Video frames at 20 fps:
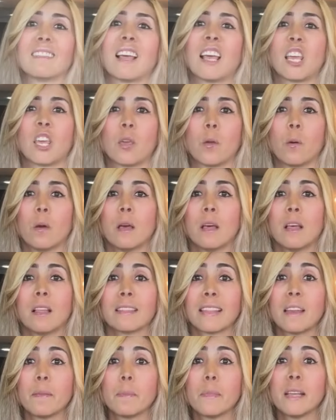like you.
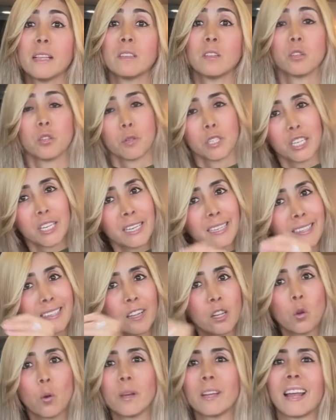That means she's
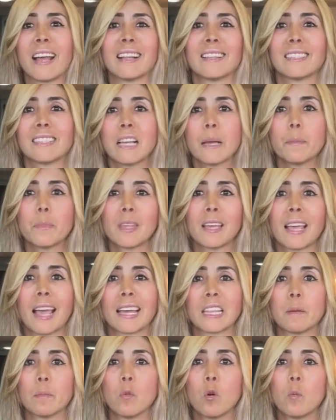annoyed at something at
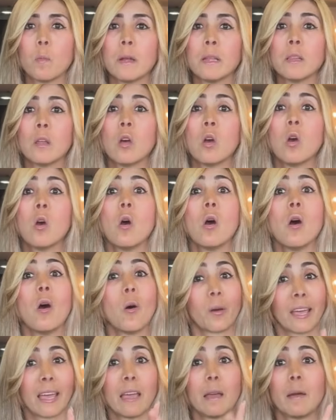the moment,
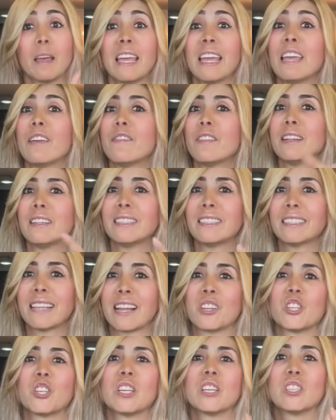okay? If
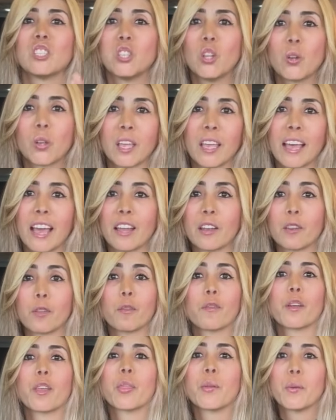instead she's looking at you
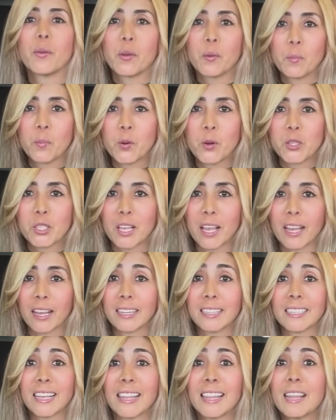for 3 or more
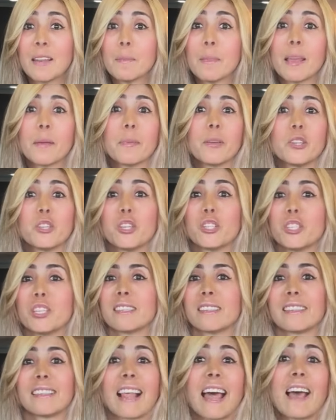seconds and then maybe she
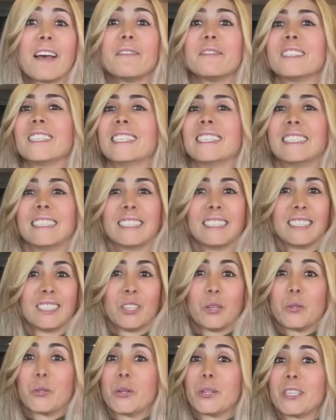just laughs,
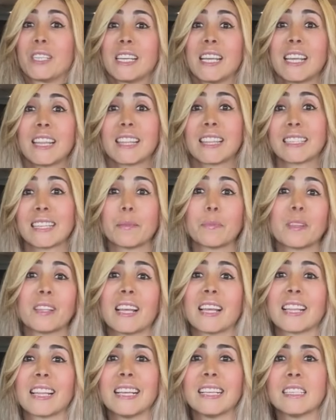shows her teeth, something
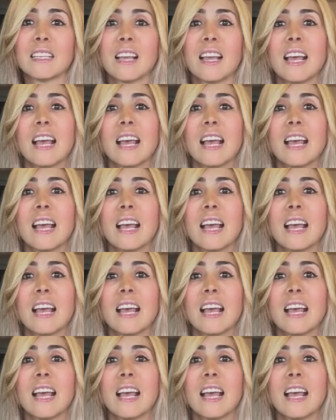like this,